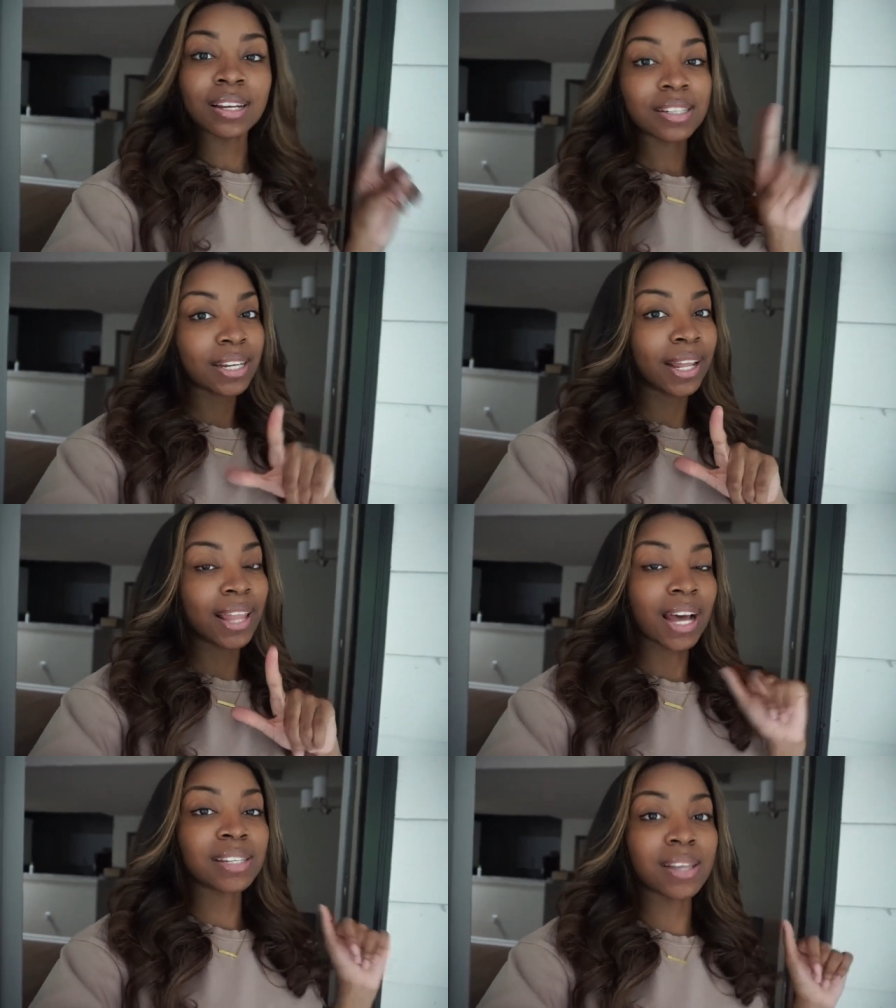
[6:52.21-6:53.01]
she did
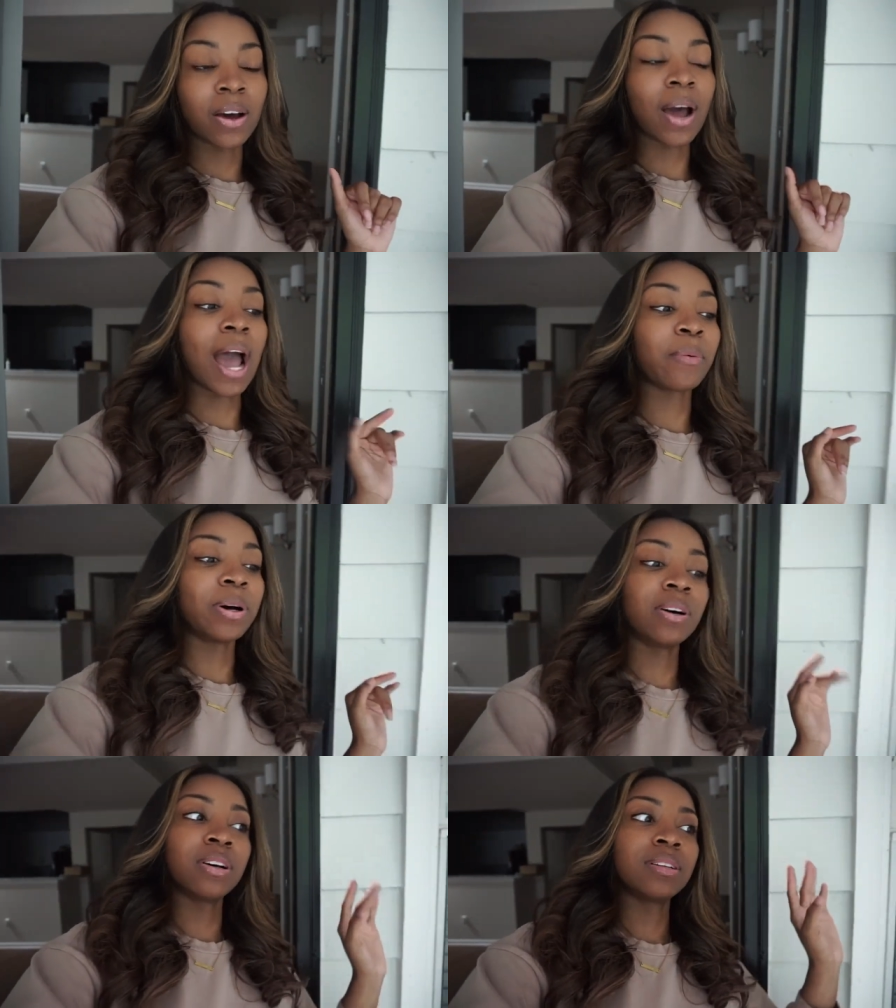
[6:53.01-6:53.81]
that. So I
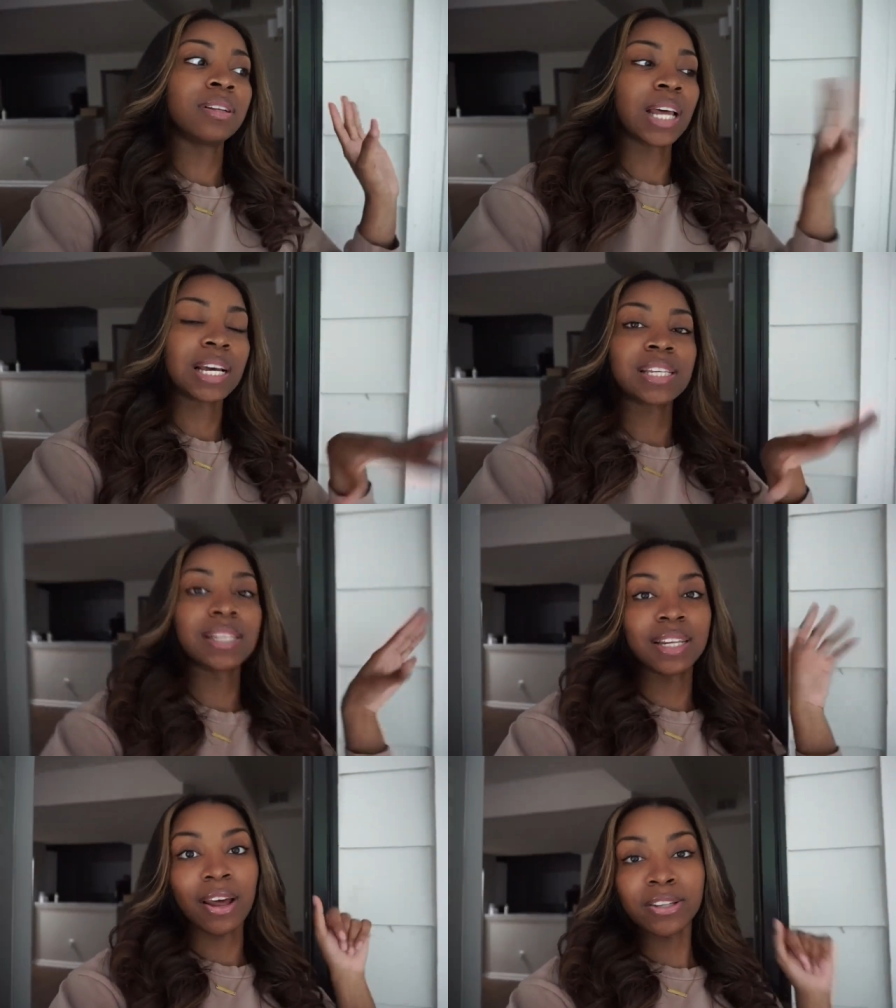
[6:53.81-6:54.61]
will, like I said,
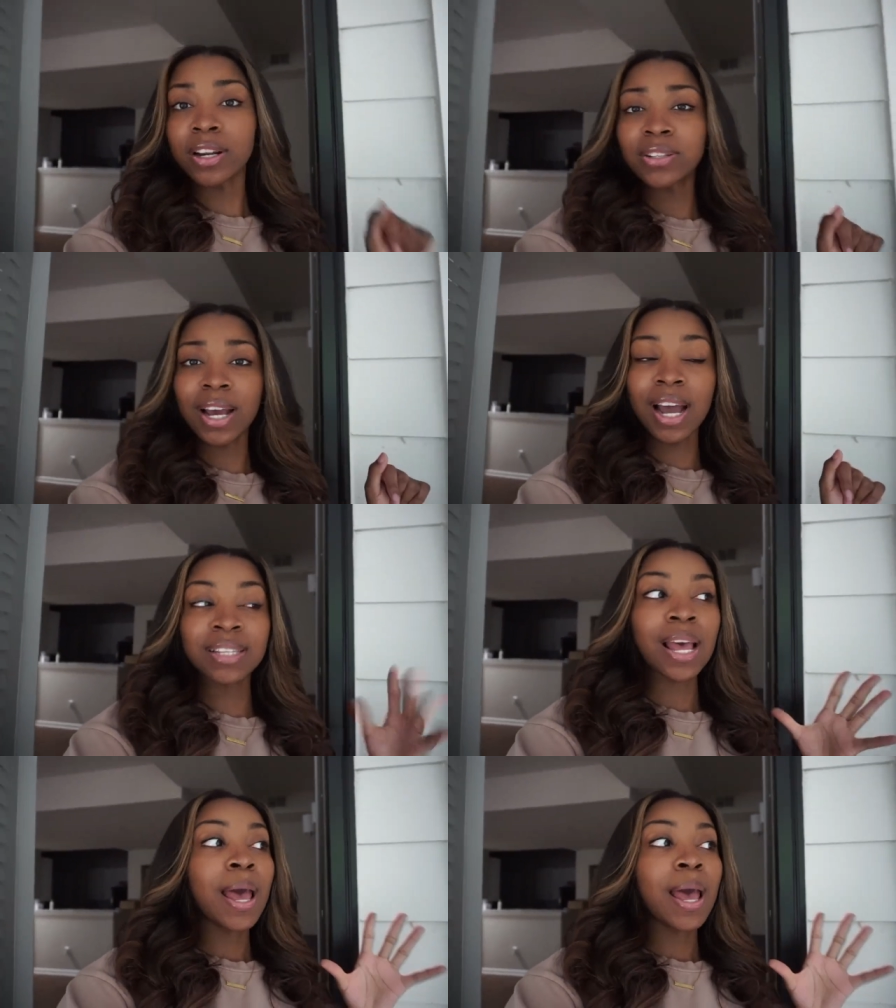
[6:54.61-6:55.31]
sit down and talk to you guys.